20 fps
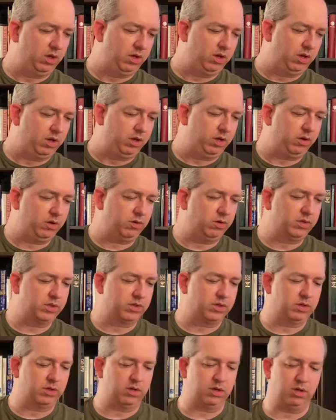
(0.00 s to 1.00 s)

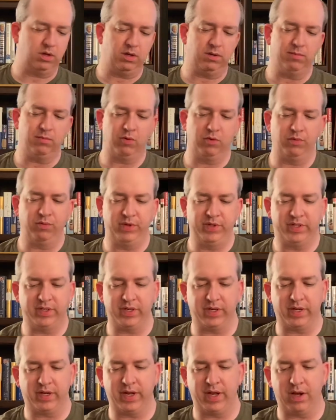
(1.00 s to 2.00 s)
Here's a more
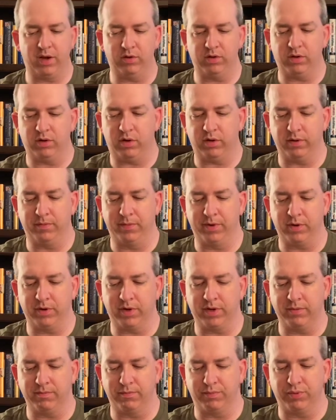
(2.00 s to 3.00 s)
recent account called
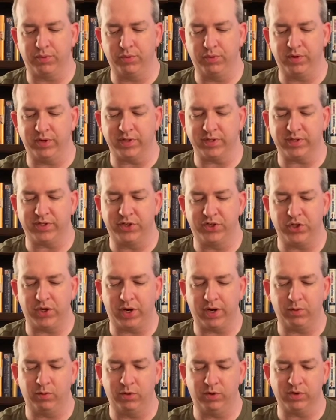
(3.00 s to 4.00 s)
American Brutus,
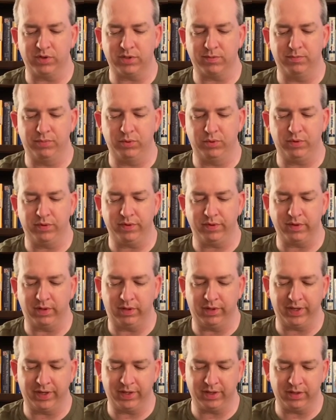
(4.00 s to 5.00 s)
John Wilkes Booth and the
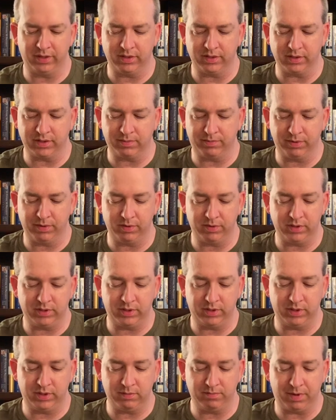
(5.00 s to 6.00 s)
Lincoln
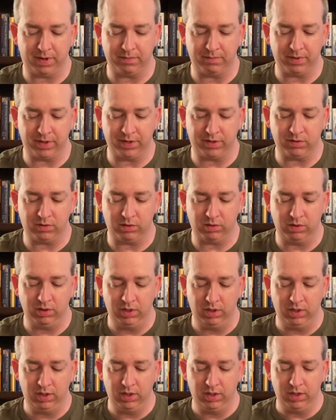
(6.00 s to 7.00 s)
Conspiracies by
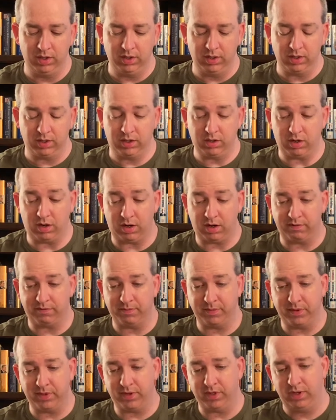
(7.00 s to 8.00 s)
Michael
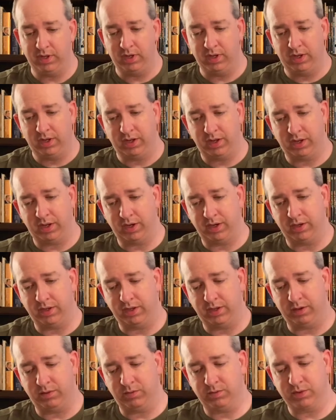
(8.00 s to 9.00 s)
Kaufman, and
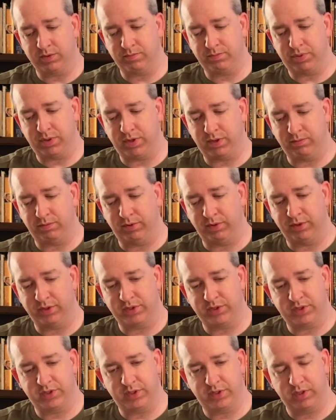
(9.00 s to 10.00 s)
it was
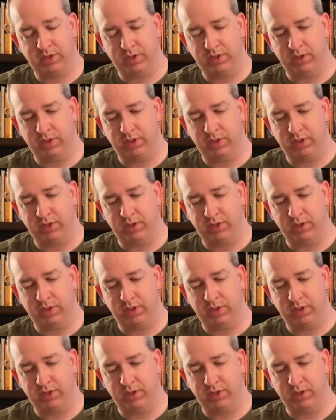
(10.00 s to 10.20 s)
published in